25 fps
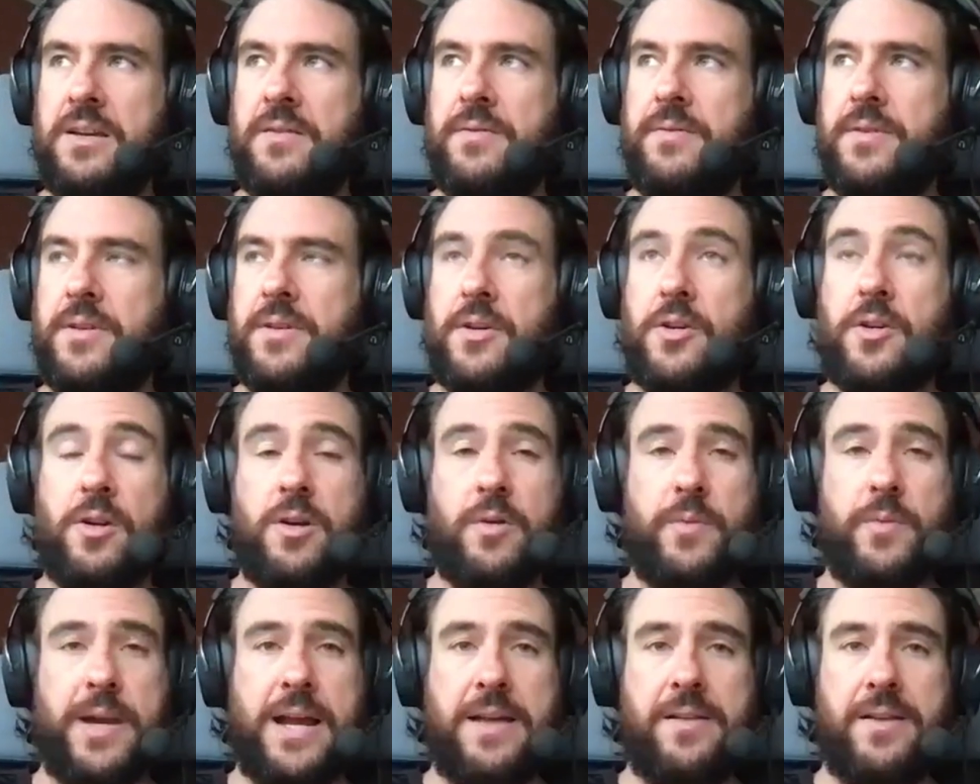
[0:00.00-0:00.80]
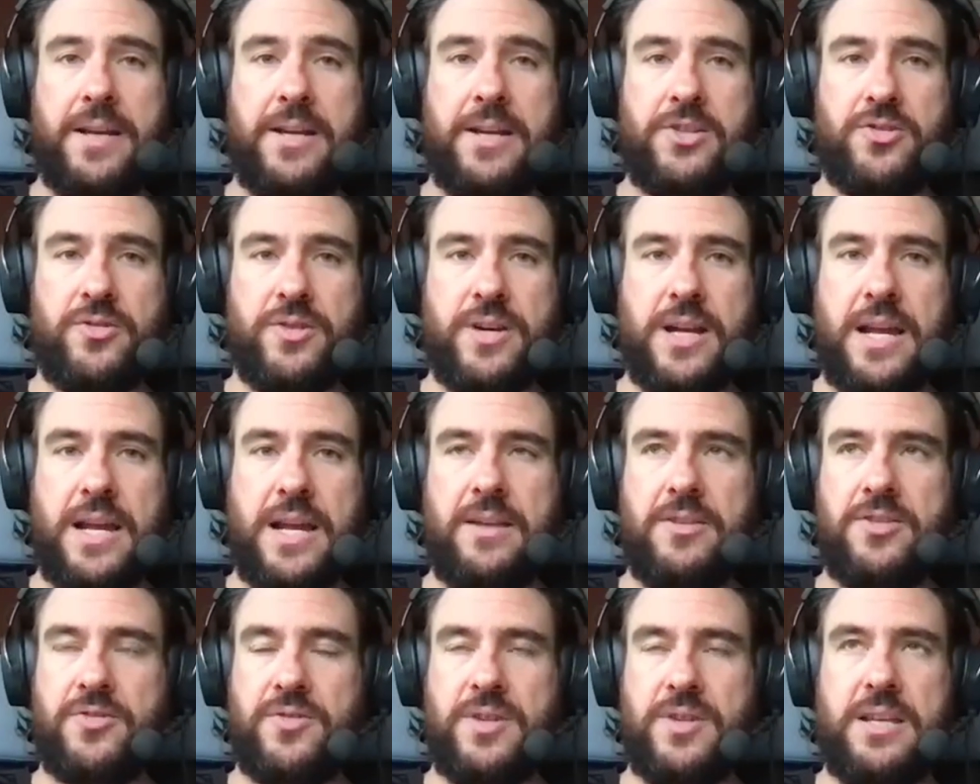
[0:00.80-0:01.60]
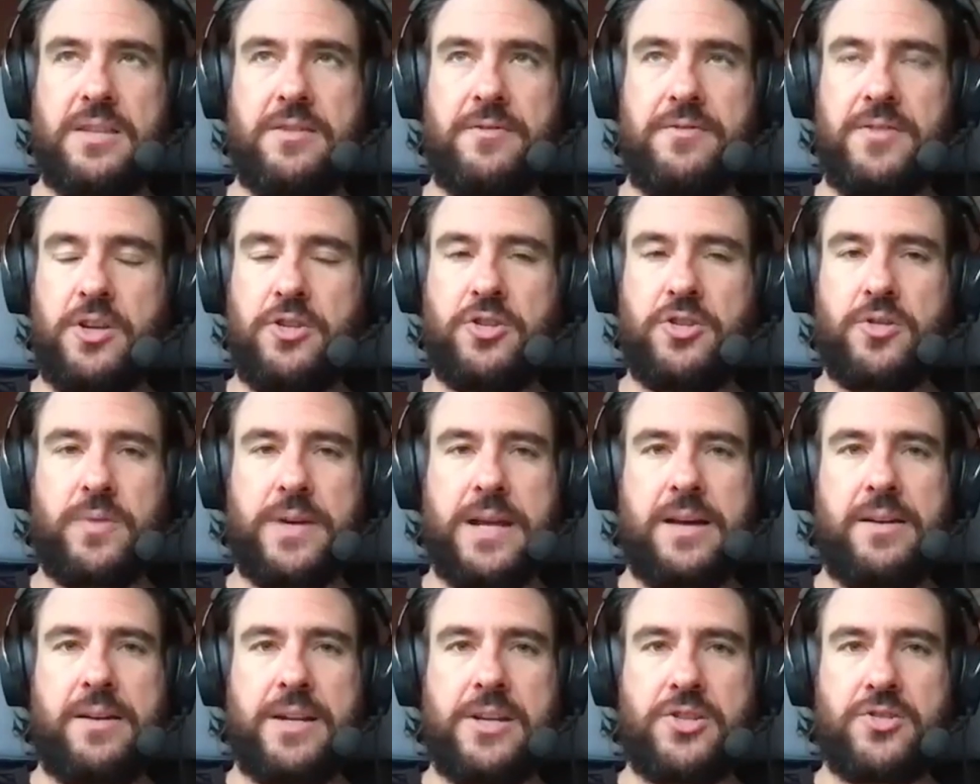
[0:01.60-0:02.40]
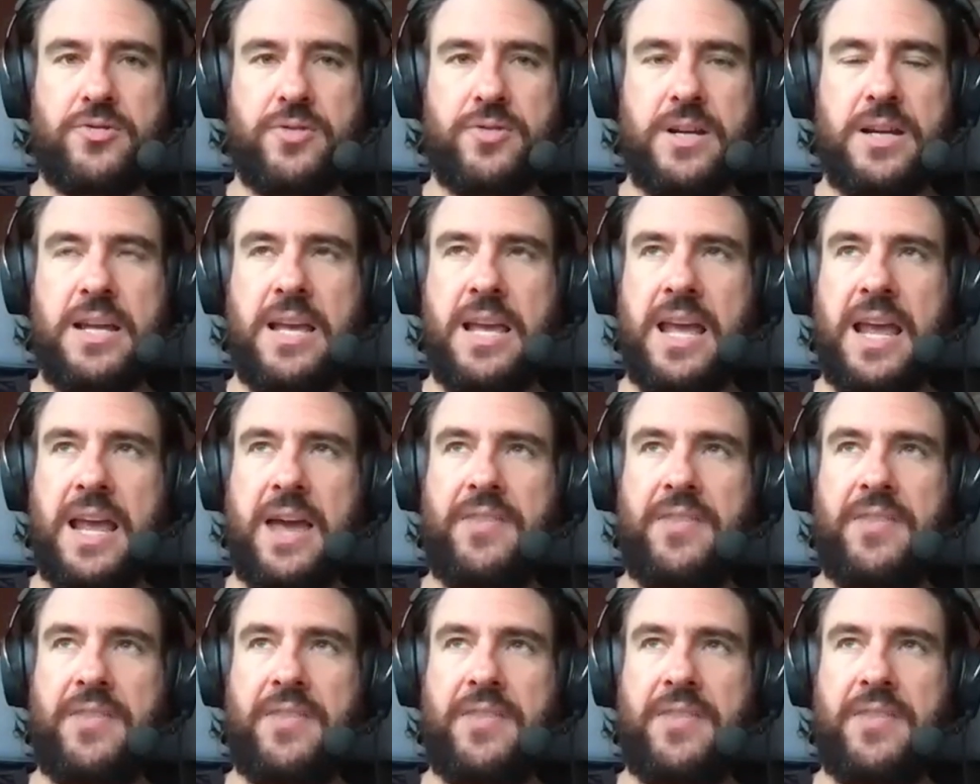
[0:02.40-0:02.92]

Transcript: the current reality tree, the future reality tree,